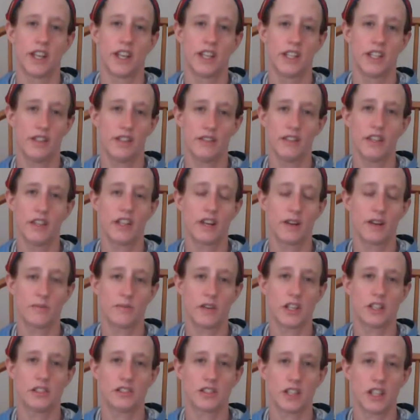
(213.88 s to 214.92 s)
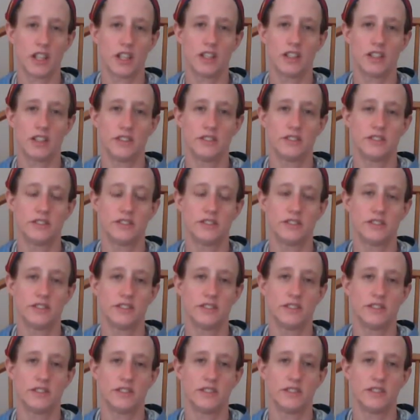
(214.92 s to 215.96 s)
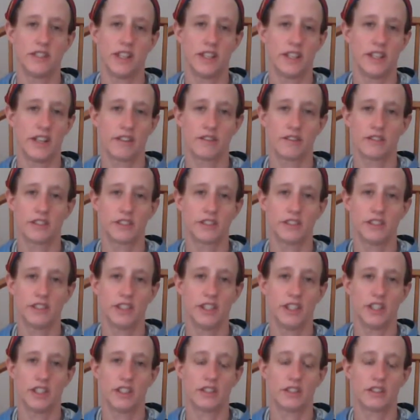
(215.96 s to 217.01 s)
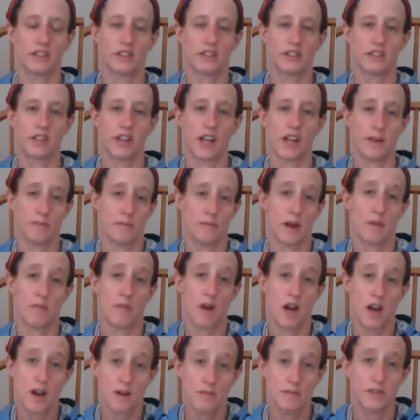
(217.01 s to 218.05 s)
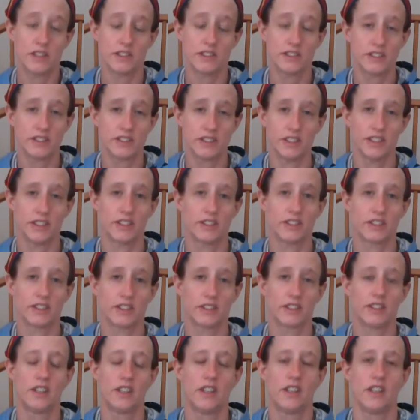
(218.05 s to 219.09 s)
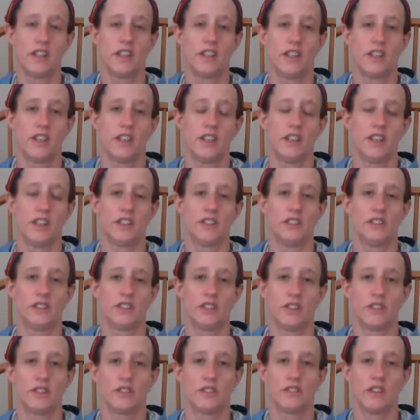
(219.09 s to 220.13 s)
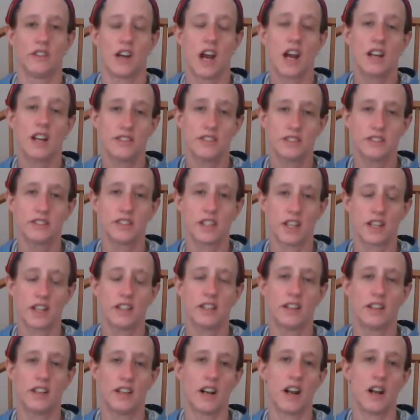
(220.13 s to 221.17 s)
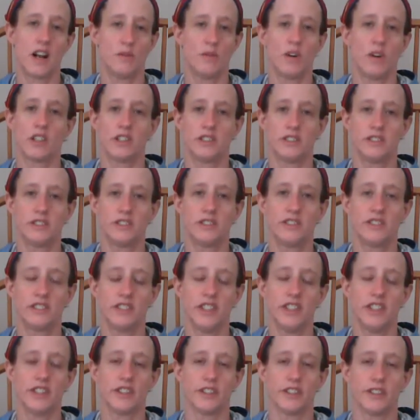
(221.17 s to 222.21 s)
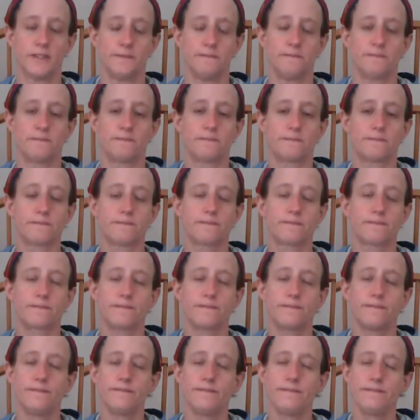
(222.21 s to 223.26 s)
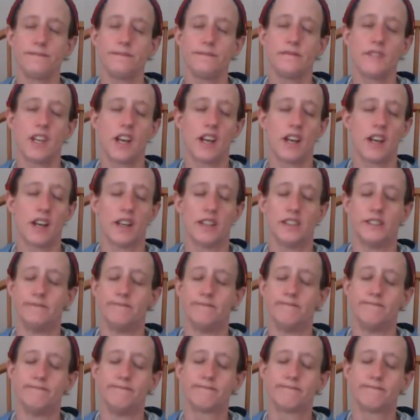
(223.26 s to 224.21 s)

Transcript: giving up my child and never seeing her, and my mom has seen her? So I decided that I wanted to see her. And